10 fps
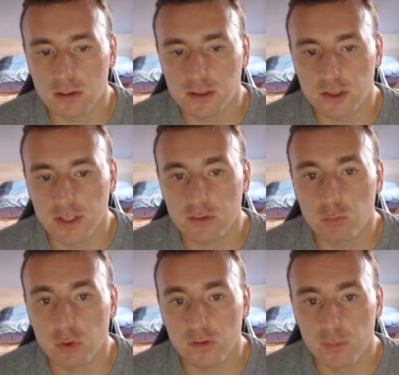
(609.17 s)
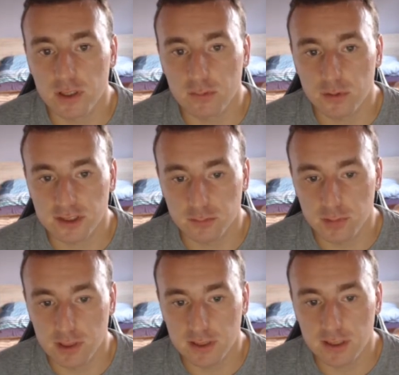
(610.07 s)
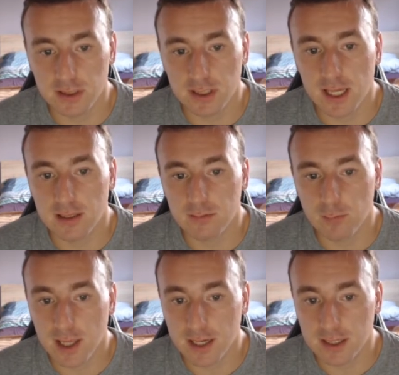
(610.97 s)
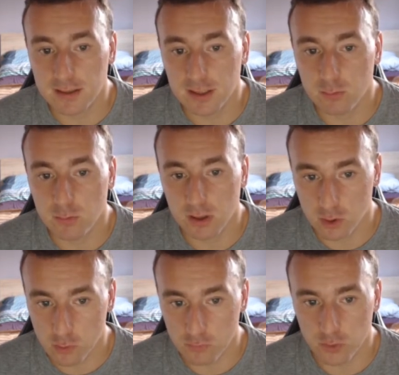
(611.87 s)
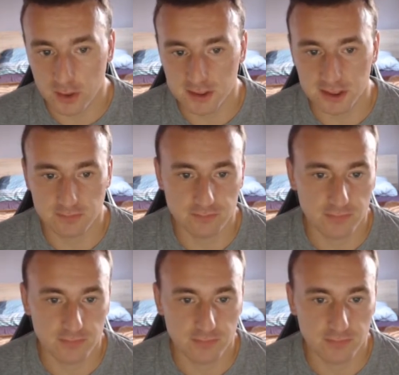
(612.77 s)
that would have been a possibility, and black didn't want to go for this.